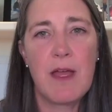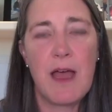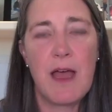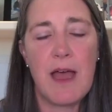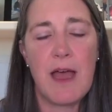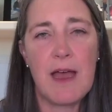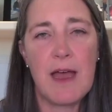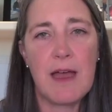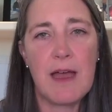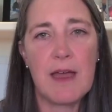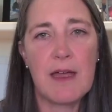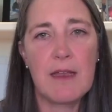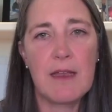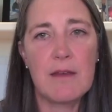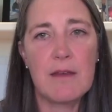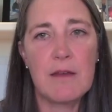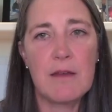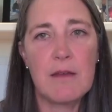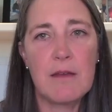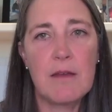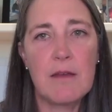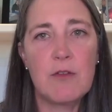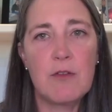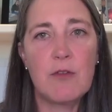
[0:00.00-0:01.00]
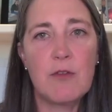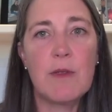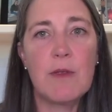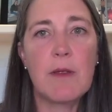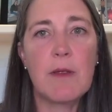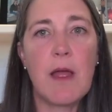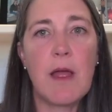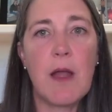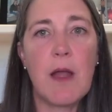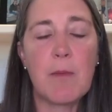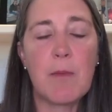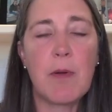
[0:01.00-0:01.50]
on doing
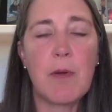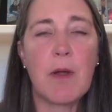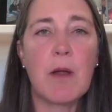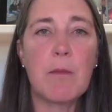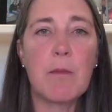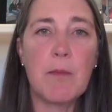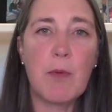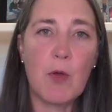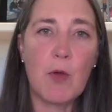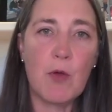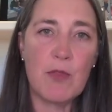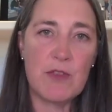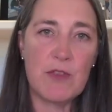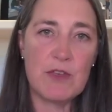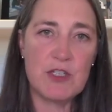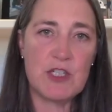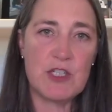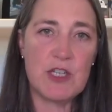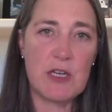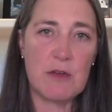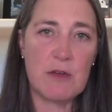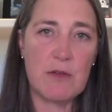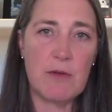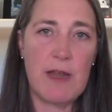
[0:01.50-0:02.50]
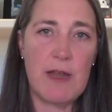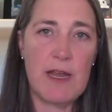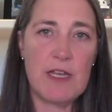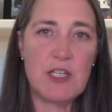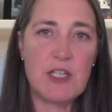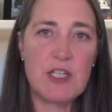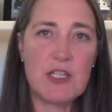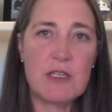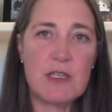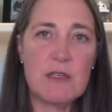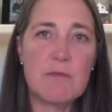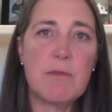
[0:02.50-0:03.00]
our part both in
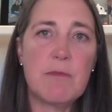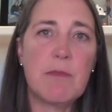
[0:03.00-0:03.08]
generation,